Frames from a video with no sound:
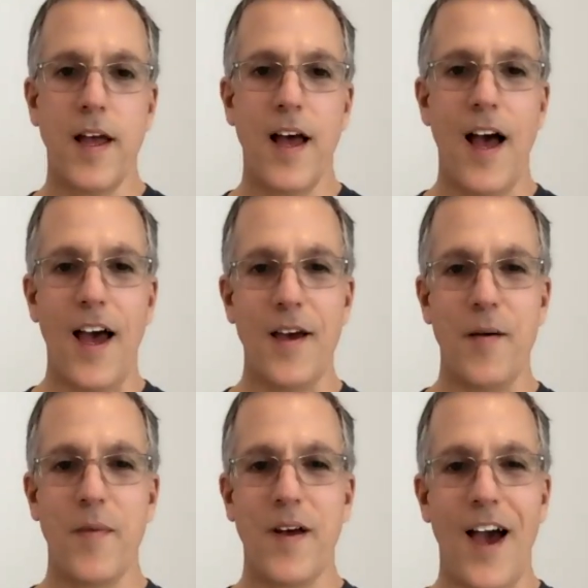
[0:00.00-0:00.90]

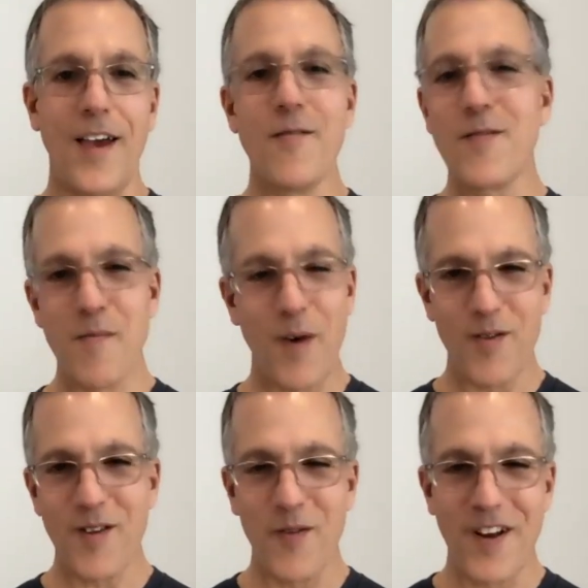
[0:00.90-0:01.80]
I use them
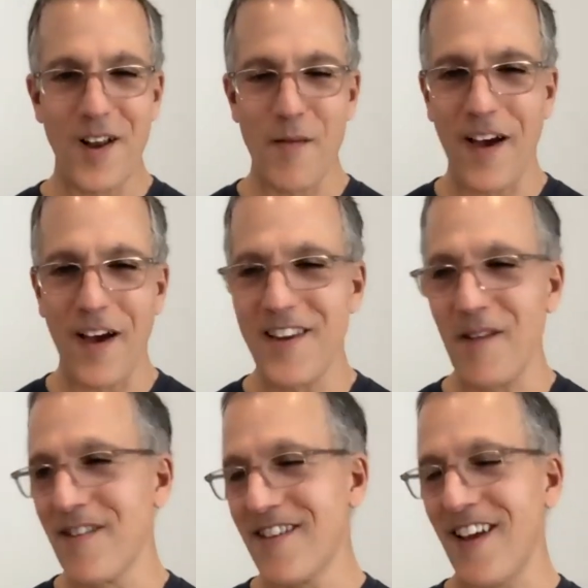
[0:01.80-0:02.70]
both to win on my
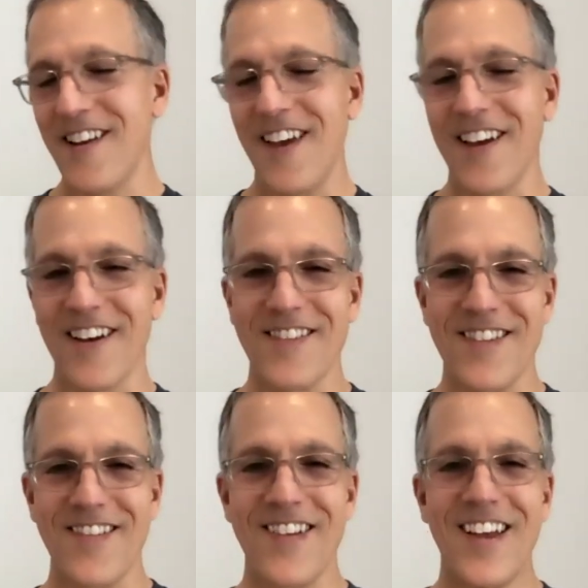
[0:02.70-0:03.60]
team in San Diego, so